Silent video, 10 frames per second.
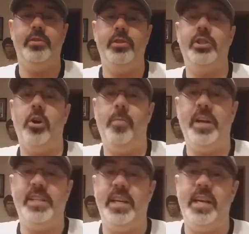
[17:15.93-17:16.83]
the show by
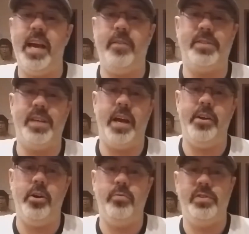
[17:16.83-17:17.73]
taking outside
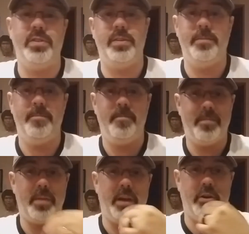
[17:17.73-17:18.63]
hosts.
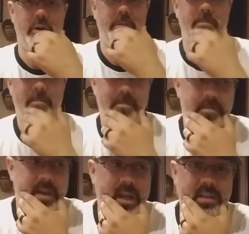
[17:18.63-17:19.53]
I could,
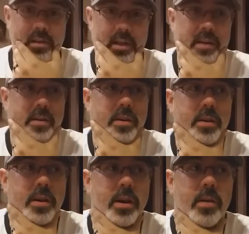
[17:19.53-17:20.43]
easily.
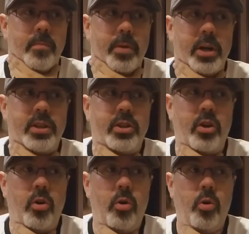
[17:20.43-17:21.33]
But
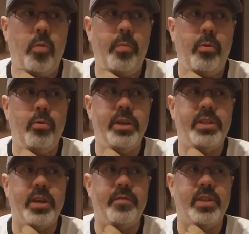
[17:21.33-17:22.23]
the whole point
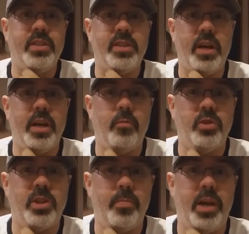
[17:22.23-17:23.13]
of this thing was
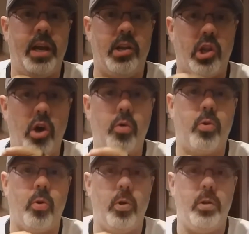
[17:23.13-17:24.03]
to be a
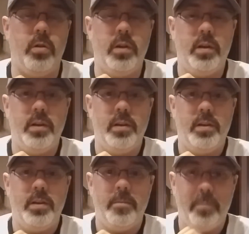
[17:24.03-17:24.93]
local
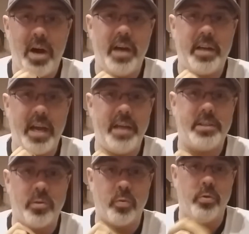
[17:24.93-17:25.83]

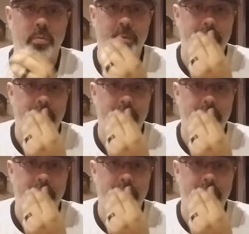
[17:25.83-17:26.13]
podcast group